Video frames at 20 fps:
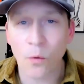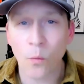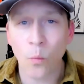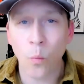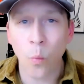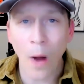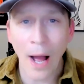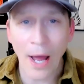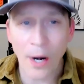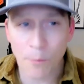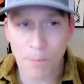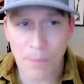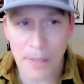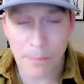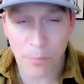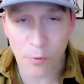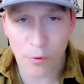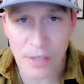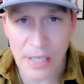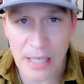Why do
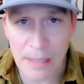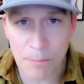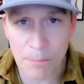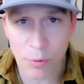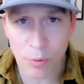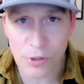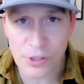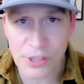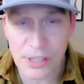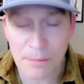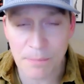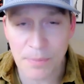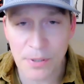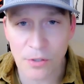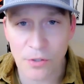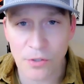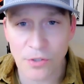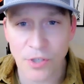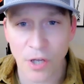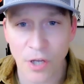people keep pushing
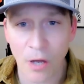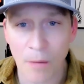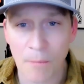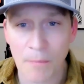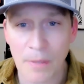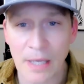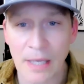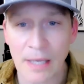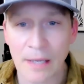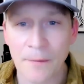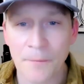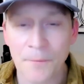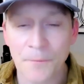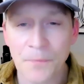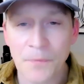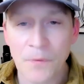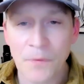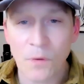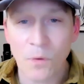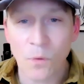pills on me?
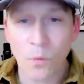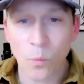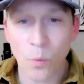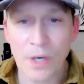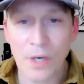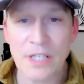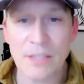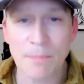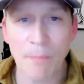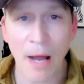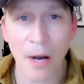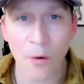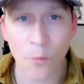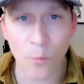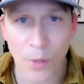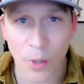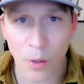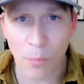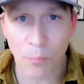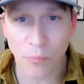What is my
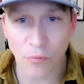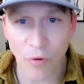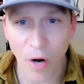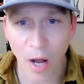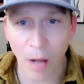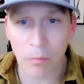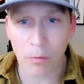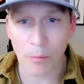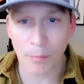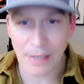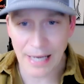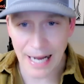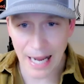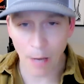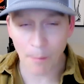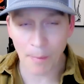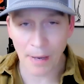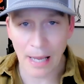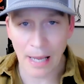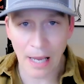real problem, and
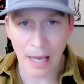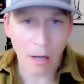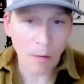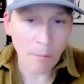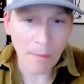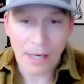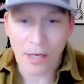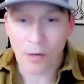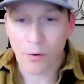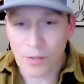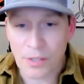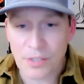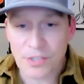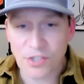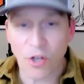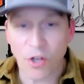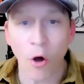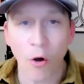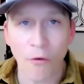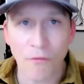how am I going to
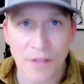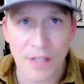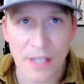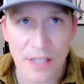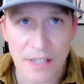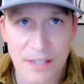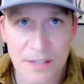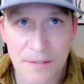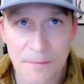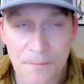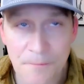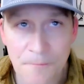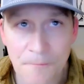solve this?